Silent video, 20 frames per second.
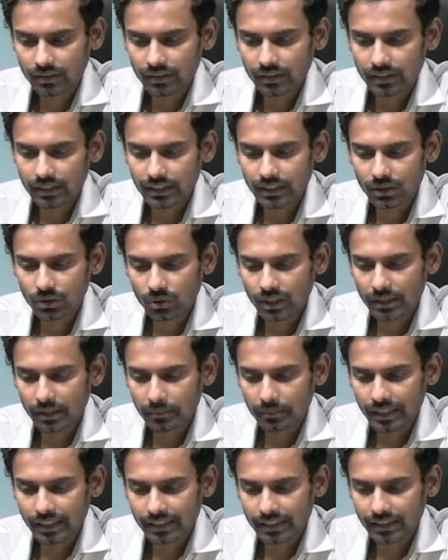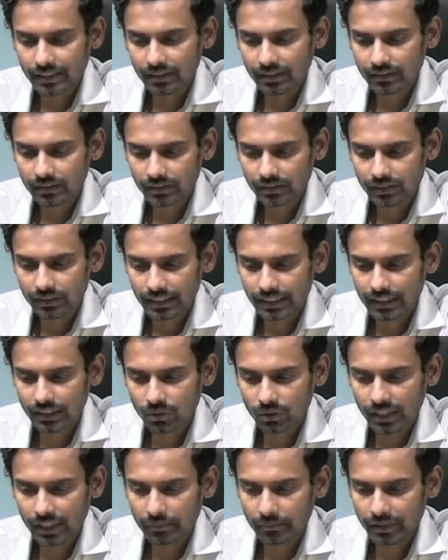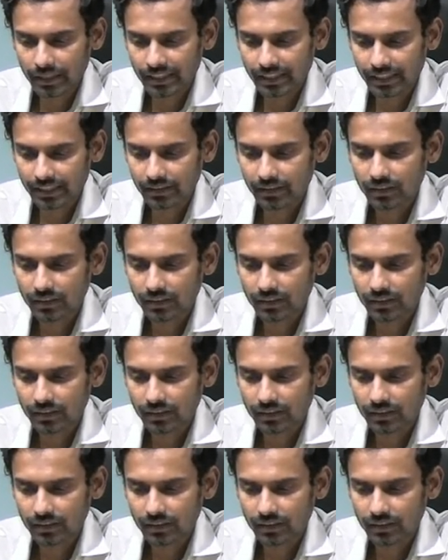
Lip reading: into 9 by 10 into 9 by 10.